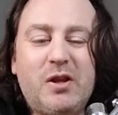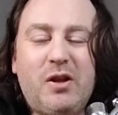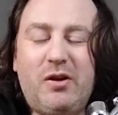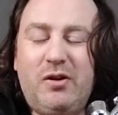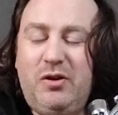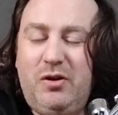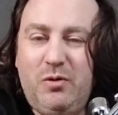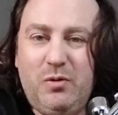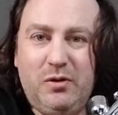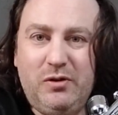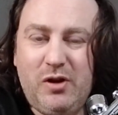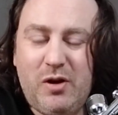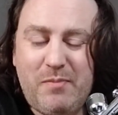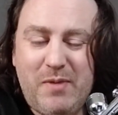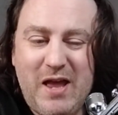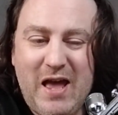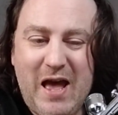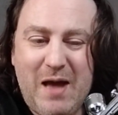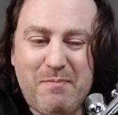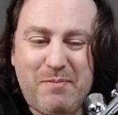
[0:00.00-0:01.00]
you will not be
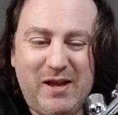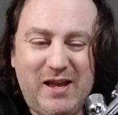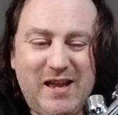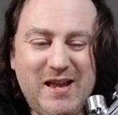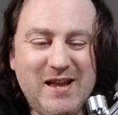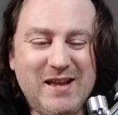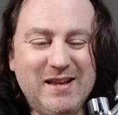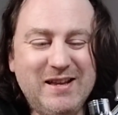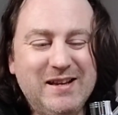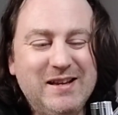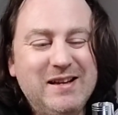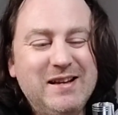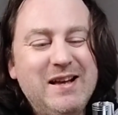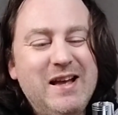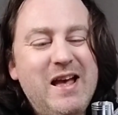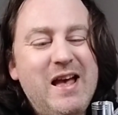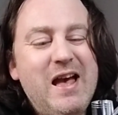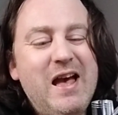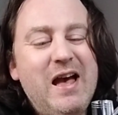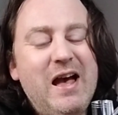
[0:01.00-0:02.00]
happy.
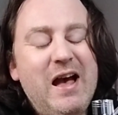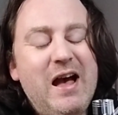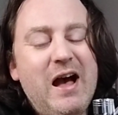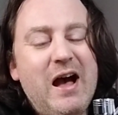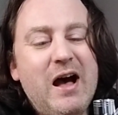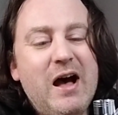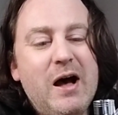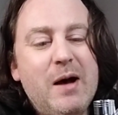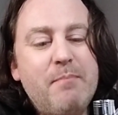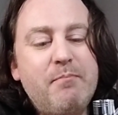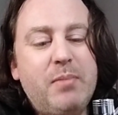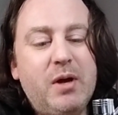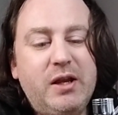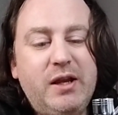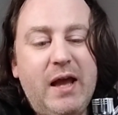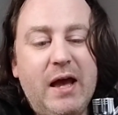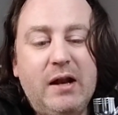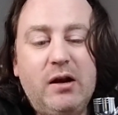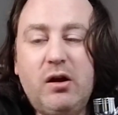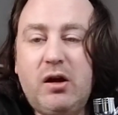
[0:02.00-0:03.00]
But
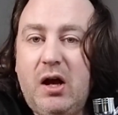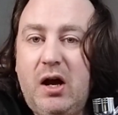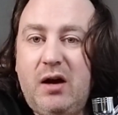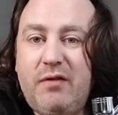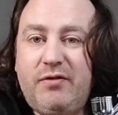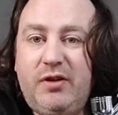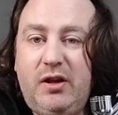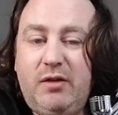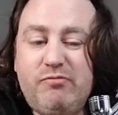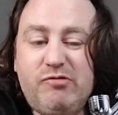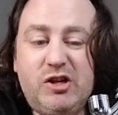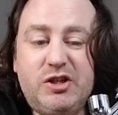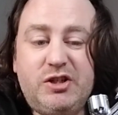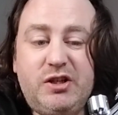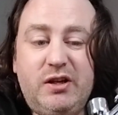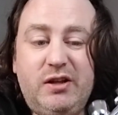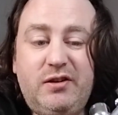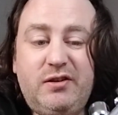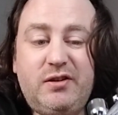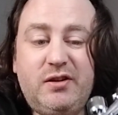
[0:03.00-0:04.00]
yeah, look after your
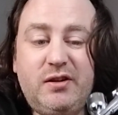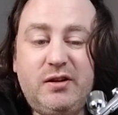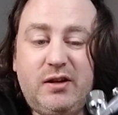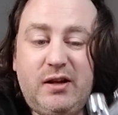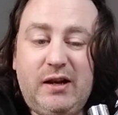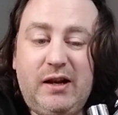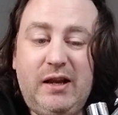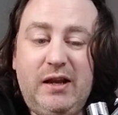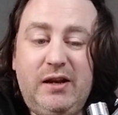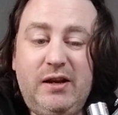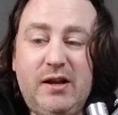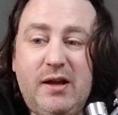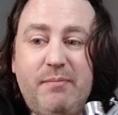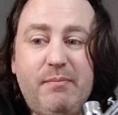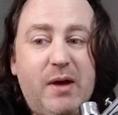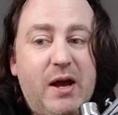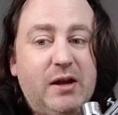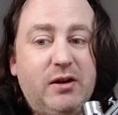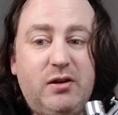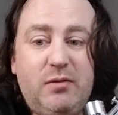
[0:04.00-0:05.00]
brushes, clean them,
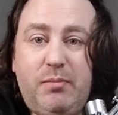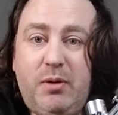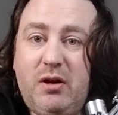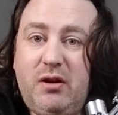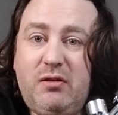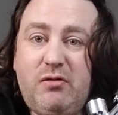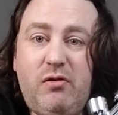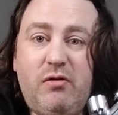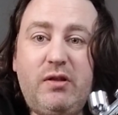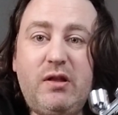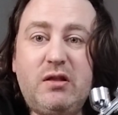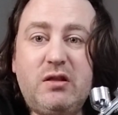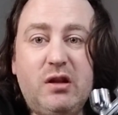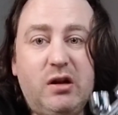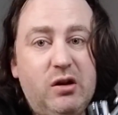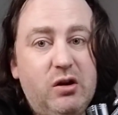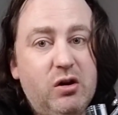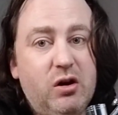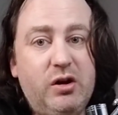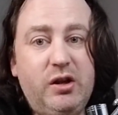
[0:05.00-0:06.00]
and to be honest with you, there's a
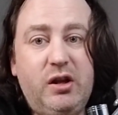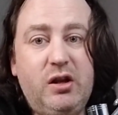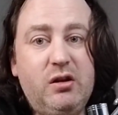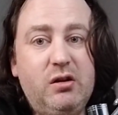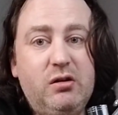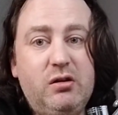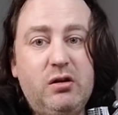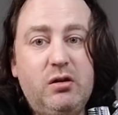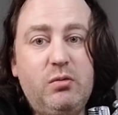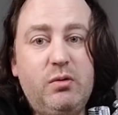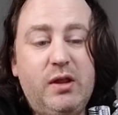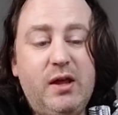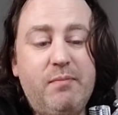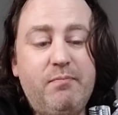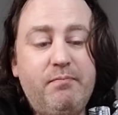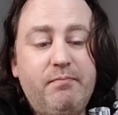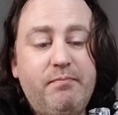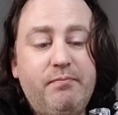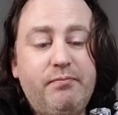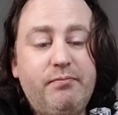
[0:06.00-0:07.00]
lot you can do with them.
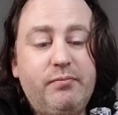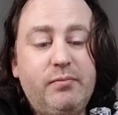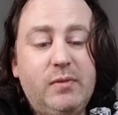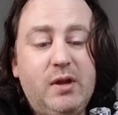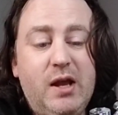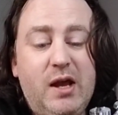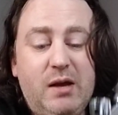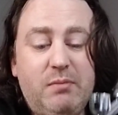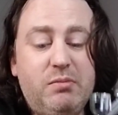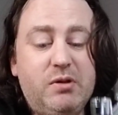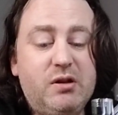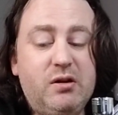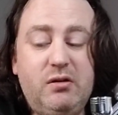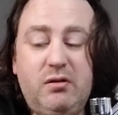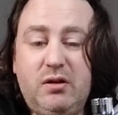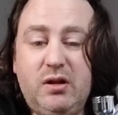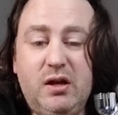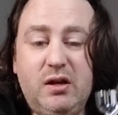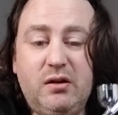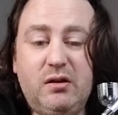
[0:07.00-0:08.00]
Absolute
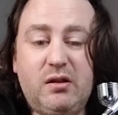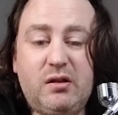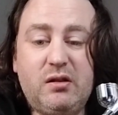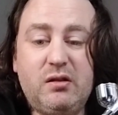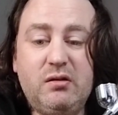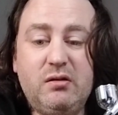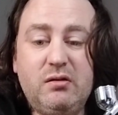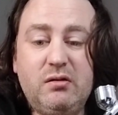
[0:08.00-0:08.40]
tons.